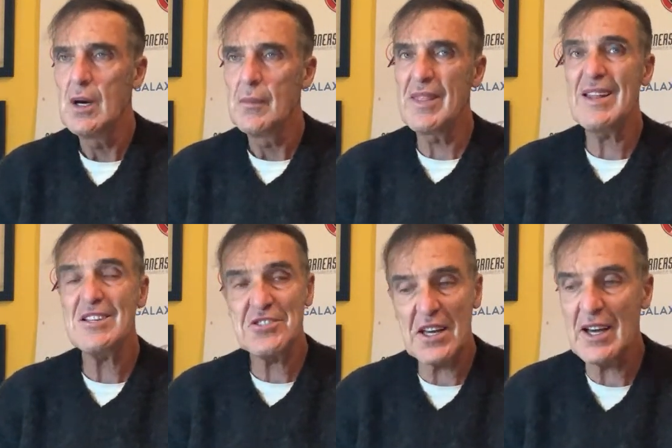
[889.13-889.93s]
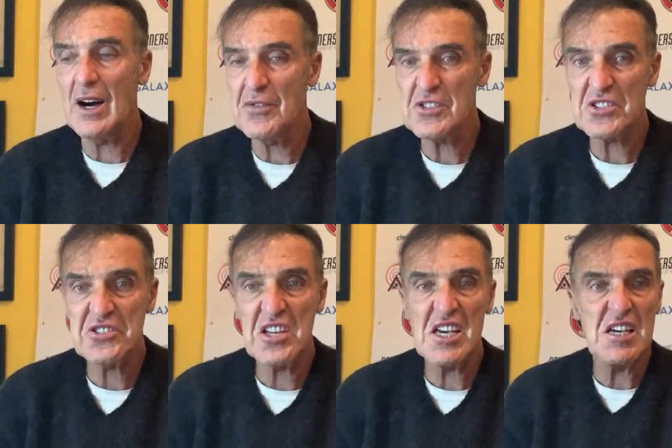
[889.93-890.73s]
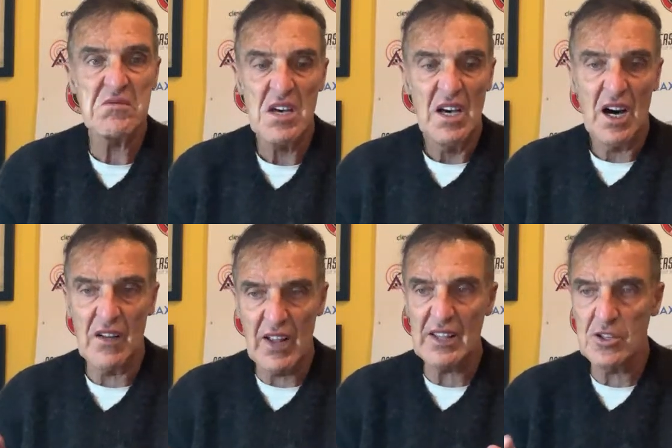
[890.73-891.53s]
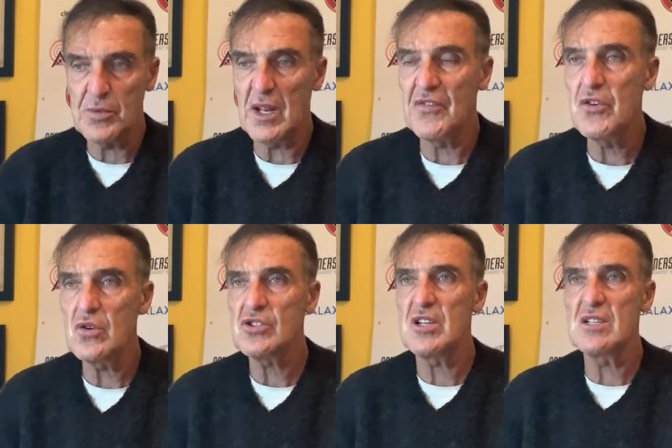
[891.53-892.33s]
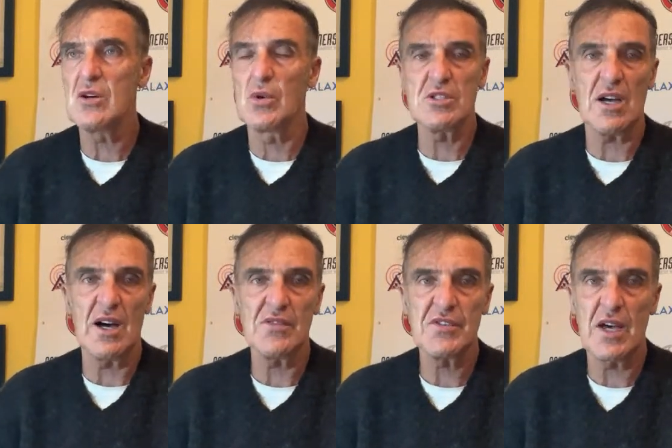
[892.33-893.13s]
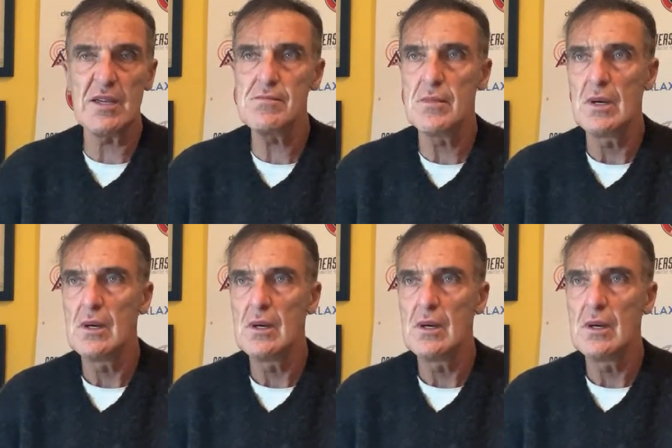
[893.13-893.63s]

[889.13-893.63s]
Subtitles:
But then the second half, as I say, I reckon there's been a few exchange of words at half-time.